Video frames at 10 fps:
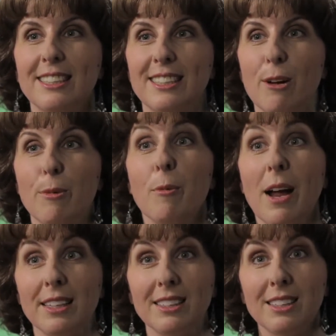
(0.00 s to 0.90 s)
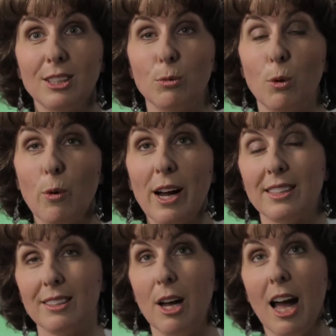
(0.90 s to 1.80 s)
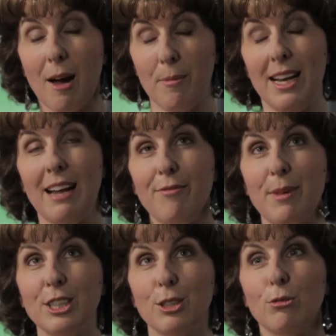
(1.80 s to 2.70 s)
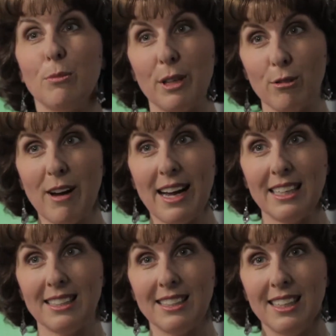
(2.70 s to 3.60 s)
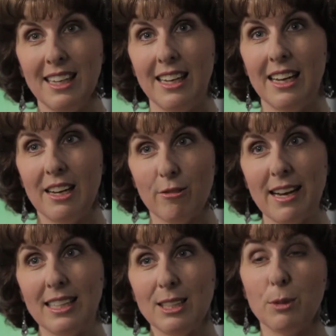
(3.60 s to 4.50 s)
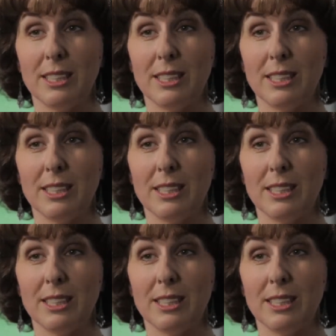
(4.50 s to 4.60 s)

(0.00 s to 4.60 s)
So we went to Woolworth and we left my children with Grace. Grace was